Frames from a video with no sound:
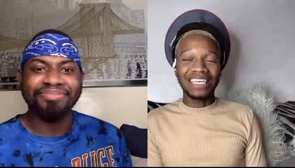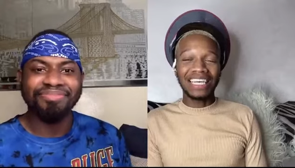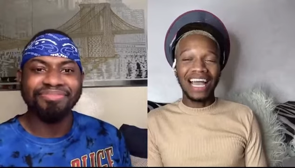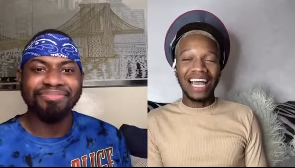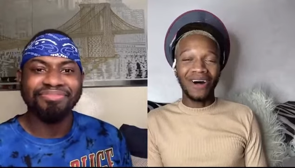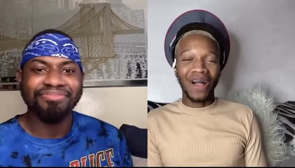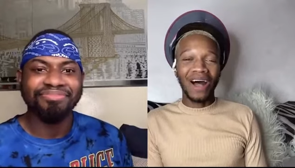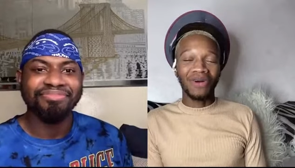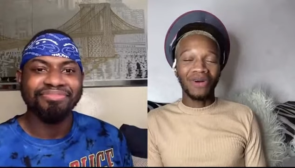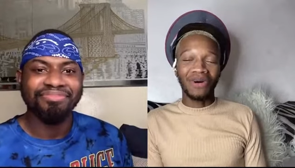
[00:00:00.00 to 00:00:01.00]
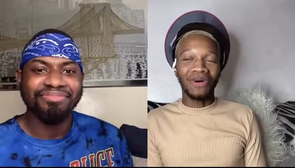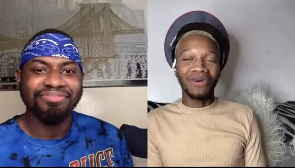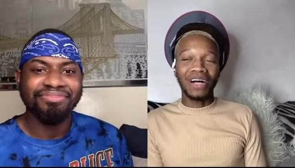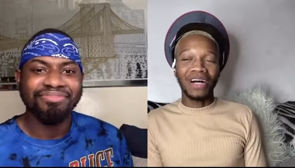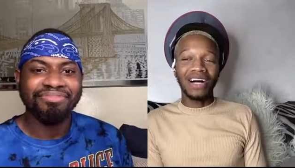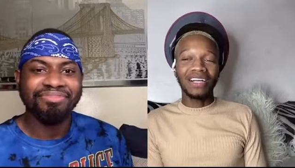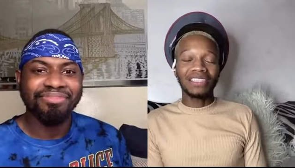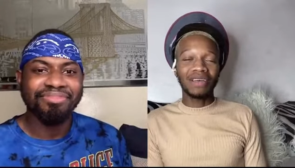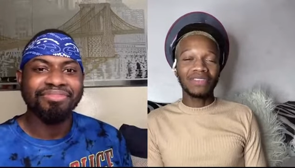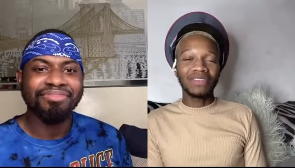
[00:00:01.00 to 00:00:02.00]
Speaker 1: say al- alcohol. Uh,
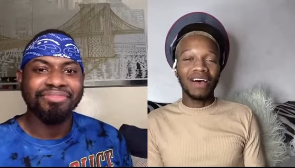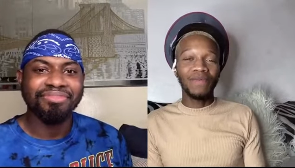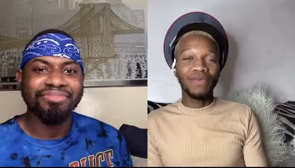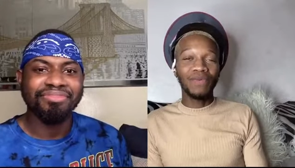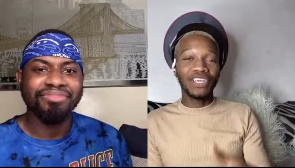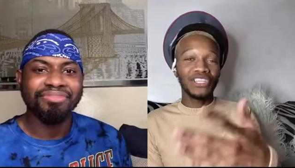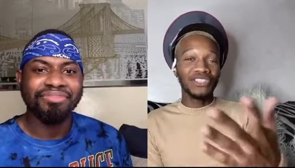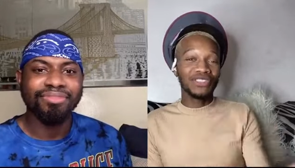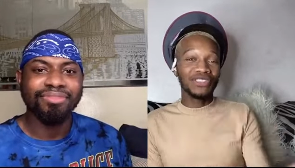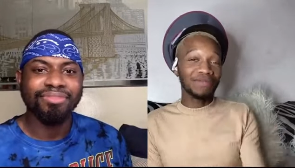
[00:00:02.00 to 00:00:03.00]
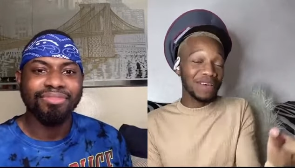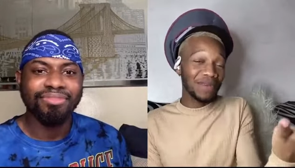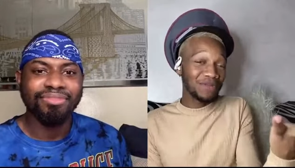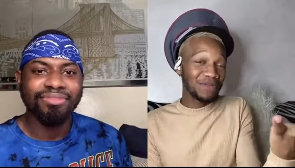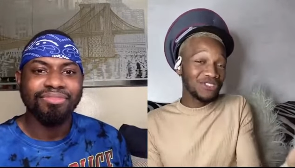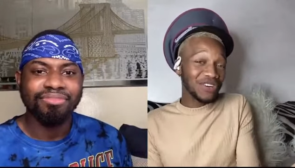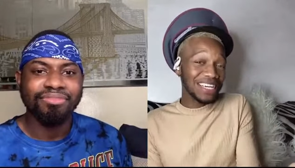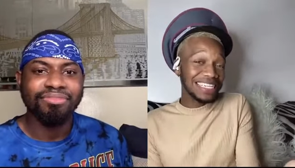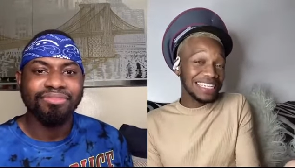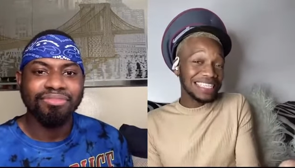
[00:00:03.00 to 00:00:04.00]
sometimes people get sometimes people
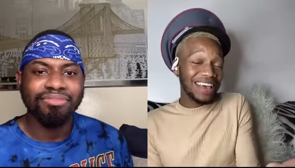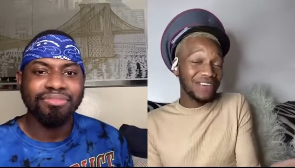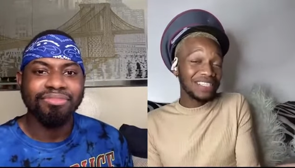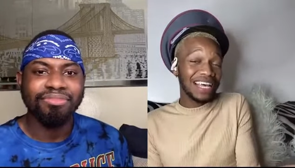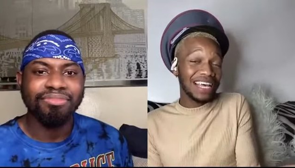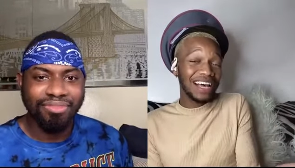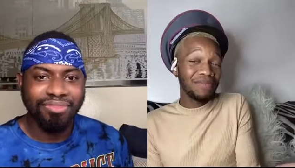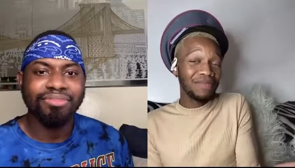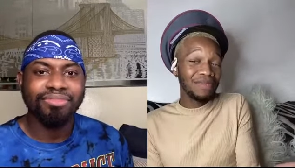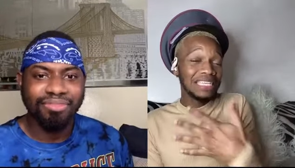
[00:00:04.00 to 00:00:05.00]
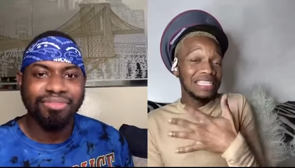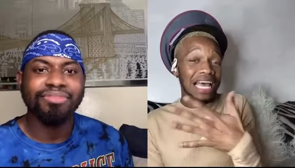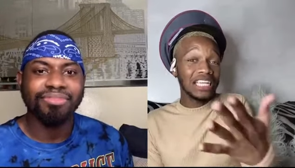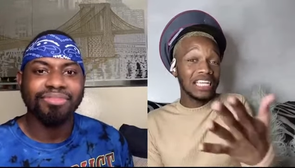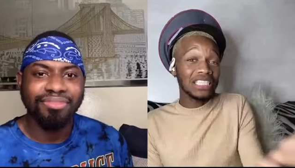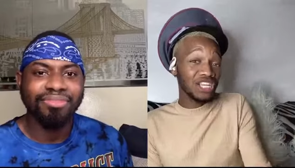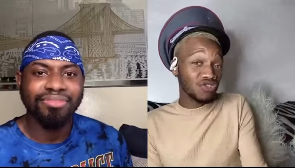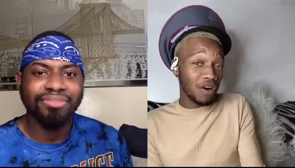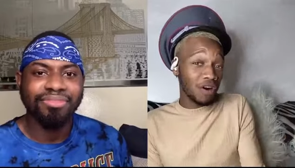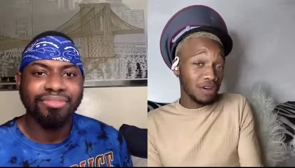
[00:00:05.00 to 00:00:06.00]
drink, they have a good time, and not to get
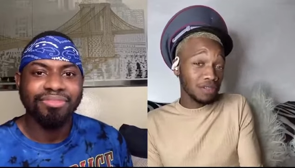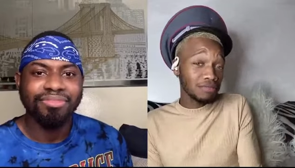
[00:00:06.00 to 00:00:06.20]
drunk.